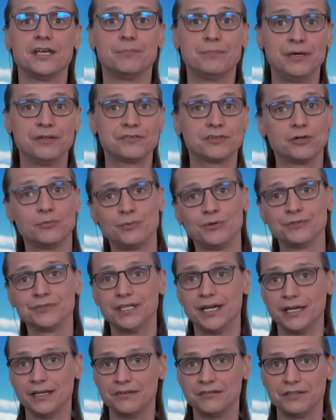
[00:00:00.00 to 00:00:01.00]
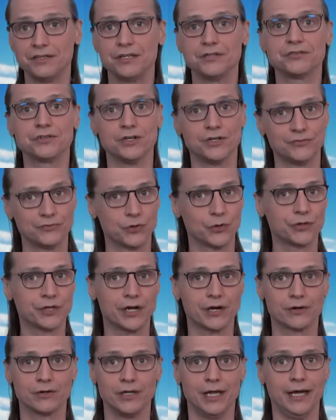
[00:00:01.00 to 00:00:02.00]
Episcopal Diocese of North
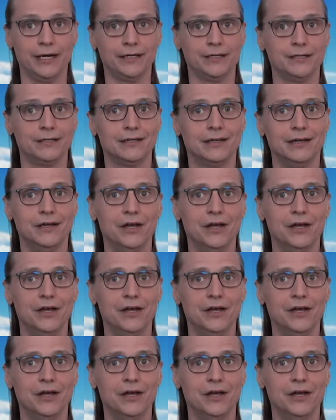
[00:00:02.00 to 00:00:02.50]
Carolina.